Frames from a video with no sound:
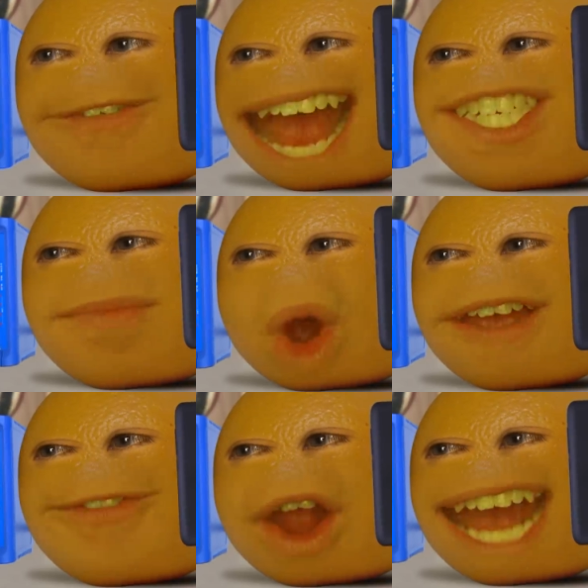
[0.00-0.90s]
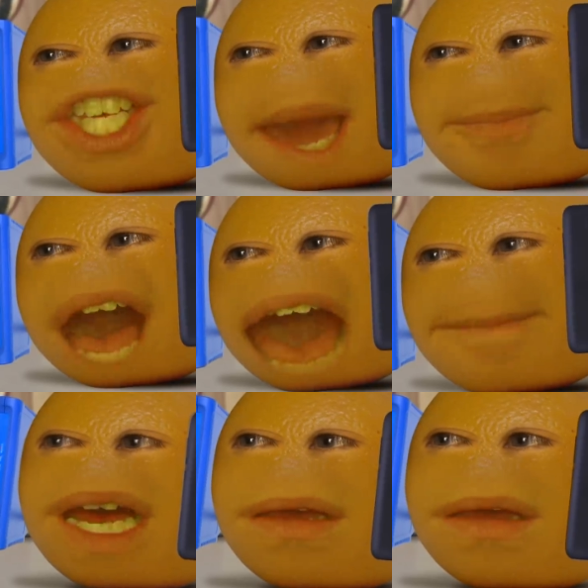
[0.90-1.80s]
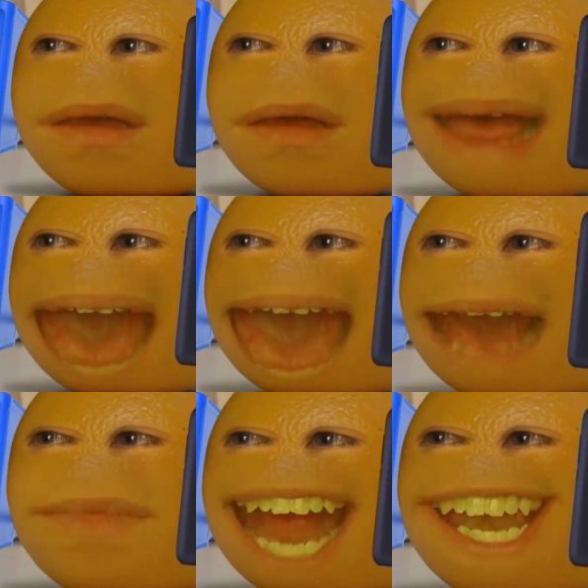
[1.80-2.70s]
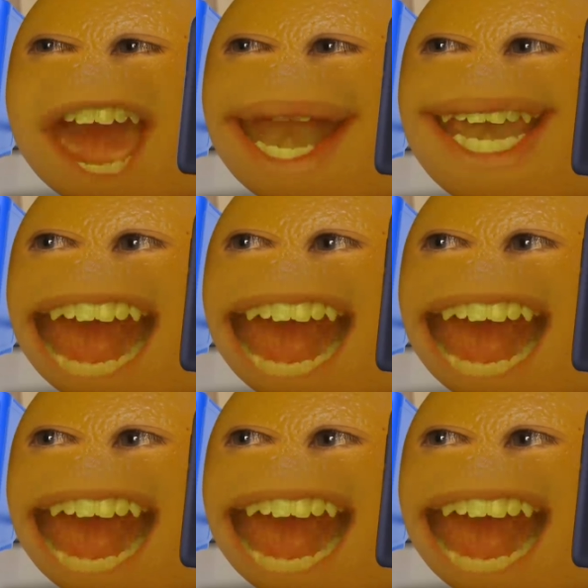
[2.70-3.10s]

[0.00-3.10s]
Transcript: Flash some more if you're actually a bomb. Ah! I knew it!